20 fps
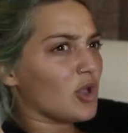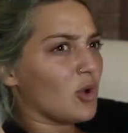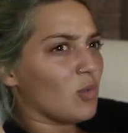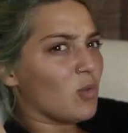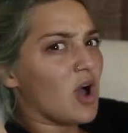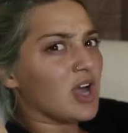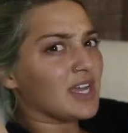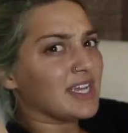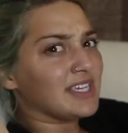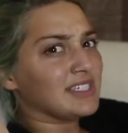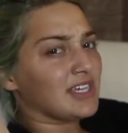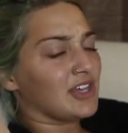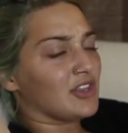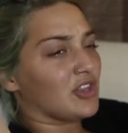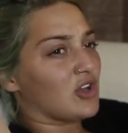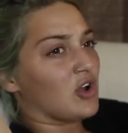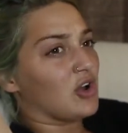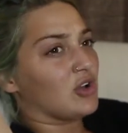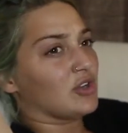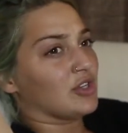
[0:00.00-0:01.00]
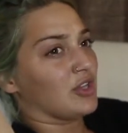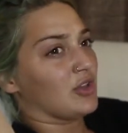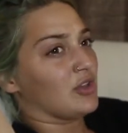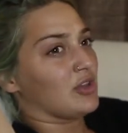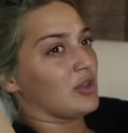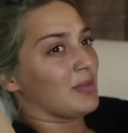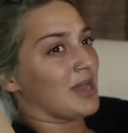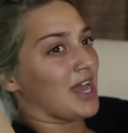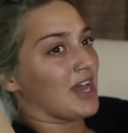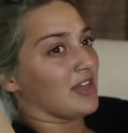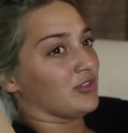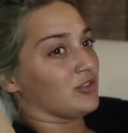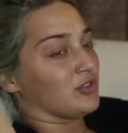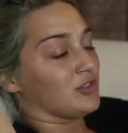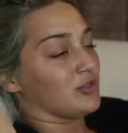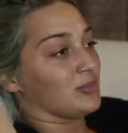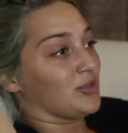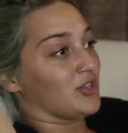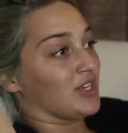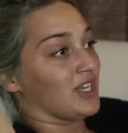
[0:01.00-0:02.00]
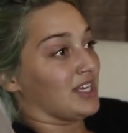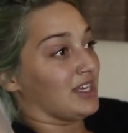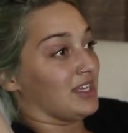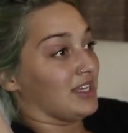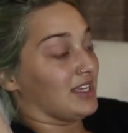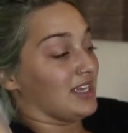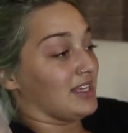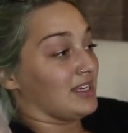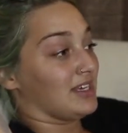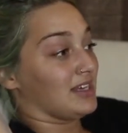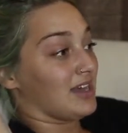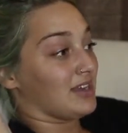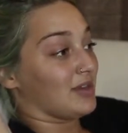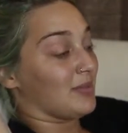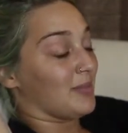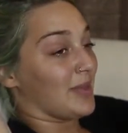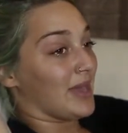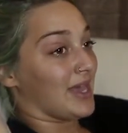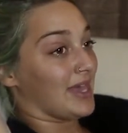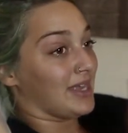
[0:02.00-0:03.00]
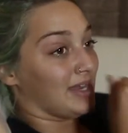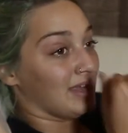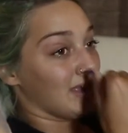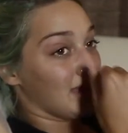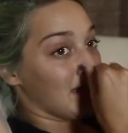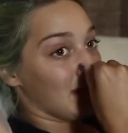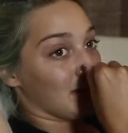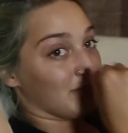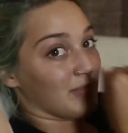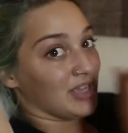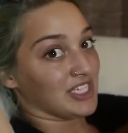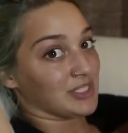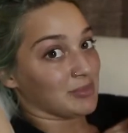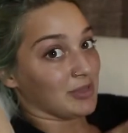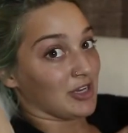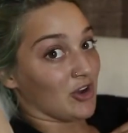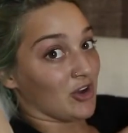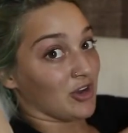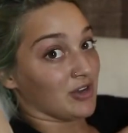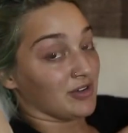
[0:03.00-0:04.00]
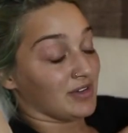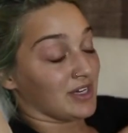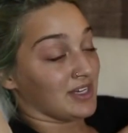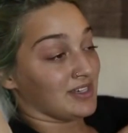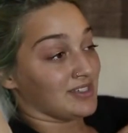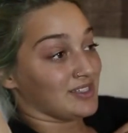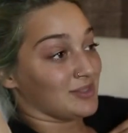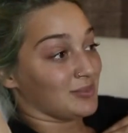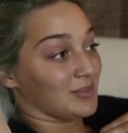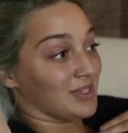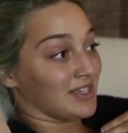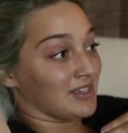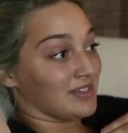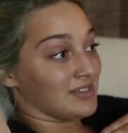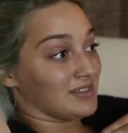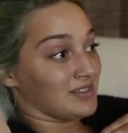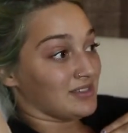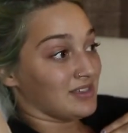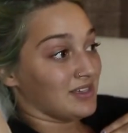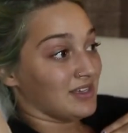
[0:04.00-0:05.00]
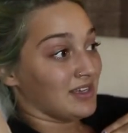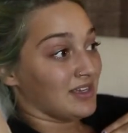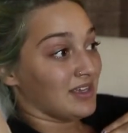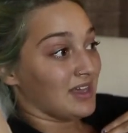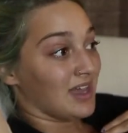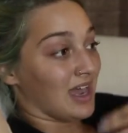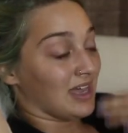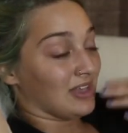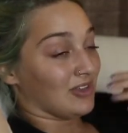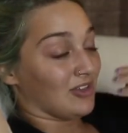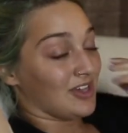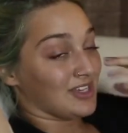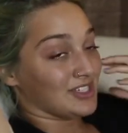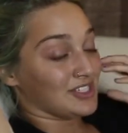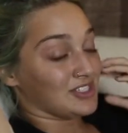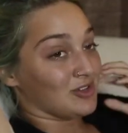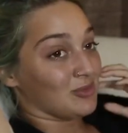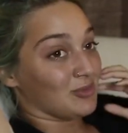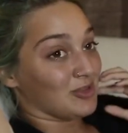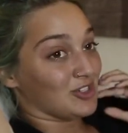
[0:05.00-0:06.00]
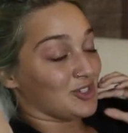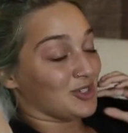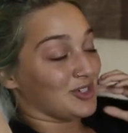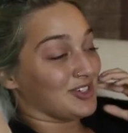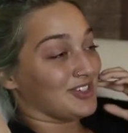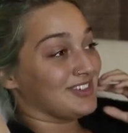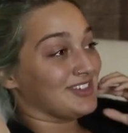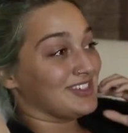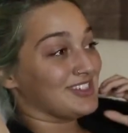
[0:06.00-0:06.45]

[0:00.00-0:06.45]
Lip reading: walking down the hall to go to the bathroom or getting in and out of bed makes my heart race, because I lost so much